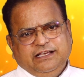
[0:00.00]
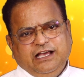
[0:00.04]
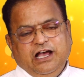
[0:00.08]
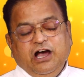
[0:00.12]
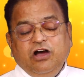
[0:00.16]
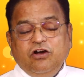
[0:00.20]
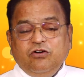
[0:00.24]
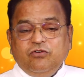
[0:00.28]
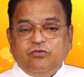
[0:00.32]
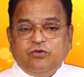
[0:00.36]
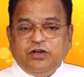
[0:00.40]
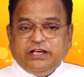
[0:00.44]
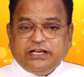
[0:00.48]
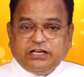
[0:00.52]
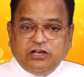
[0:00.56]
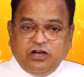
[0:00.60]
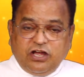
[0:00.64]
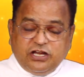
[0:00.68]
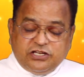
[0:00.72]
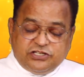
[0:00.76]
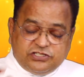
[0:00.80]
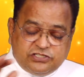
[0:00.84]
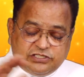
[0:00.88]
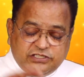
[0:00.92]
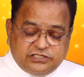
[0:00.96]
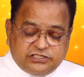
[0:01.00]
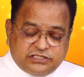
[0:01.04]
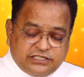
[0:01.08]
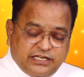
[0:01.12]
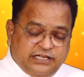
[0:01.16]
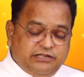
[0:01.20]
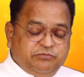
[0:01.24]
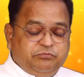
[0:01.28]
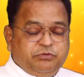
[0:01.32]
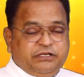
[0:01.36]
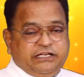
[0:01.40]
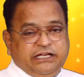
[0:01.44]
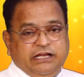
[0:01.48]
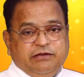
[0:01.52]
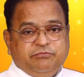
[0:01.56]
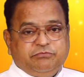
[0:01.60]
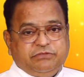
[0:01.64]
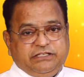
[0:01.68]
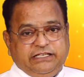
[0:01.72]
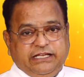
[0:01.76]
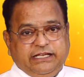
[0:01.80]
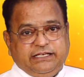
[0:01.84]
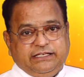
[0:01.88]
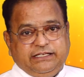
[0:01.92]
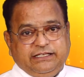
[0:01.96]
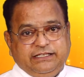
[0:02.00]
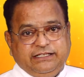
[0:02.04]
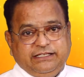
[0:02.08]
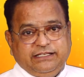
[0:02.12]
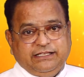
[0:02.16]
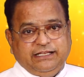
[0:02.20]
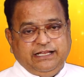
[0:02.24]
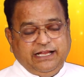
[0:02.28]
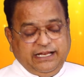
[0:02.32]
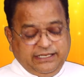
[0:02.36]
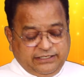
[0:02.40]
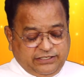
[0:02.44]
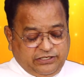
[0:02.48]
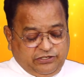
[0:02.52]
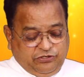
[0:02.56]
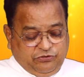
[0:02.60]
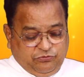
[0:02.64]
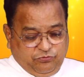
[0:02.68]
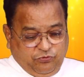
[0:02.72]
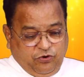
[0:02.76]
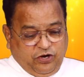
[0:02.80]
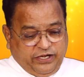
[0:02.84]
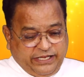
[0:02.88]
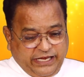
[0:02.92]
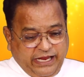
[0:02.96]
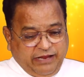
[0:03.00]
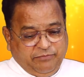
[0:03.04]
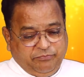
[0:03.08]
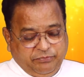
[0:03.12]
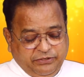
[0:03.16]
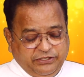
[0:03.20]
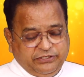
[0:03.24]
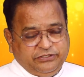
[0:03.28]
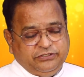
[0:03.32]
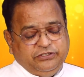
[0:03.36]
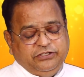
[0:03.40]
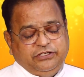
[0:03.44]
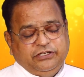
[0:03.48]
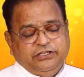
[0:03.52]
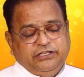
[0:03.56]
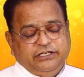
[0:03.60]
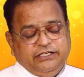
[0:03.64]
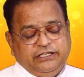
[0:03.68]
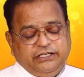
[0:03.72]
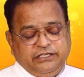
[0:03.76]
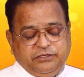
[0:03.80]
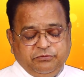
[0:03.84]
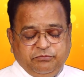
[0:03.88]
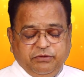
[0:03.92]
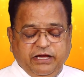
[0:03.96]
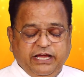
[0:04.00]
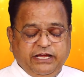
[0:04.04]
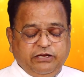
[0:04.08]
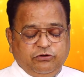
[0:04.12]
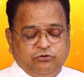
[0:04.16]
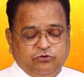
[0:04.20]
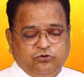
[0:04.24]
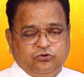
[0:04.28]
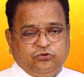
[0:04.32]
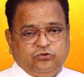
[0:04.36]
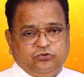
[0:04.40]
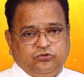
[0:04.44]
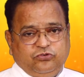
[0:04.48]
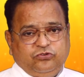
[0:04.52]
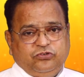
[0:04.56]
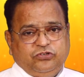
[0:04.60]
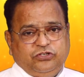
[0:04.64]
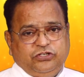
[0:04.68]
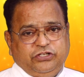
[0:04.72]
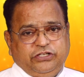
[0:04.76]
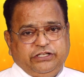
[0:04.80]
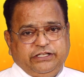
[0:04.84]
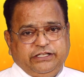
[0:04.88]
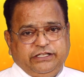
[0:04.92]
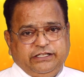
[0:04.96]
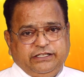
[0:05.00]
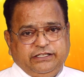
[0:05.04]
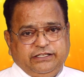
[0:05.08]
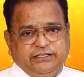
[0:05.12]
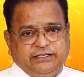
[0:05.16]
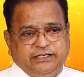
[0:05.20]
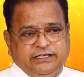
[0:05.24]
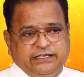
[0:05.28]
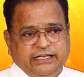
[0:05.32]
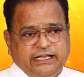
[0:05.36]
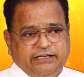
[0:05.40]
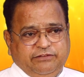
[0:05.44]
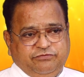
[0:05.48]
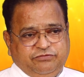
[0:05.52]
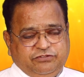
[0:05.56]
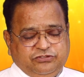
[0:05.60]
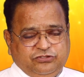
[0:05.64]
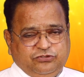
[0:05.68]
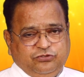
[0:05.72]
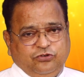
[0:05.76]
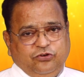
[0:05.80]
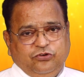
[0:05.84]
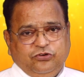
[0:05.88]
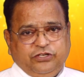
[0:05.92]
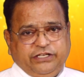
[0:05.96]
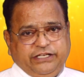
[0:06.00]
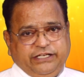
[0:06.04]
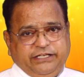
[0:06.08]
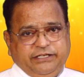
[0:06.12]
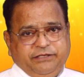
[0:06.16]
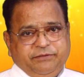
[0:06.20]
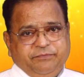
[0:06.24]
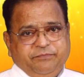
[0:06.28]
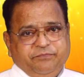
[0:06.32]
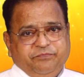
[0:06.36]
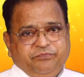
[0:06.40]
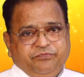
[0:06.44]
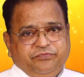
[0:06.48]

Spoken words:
How a conscience can become dead? I'll tell you what happened in my own life story.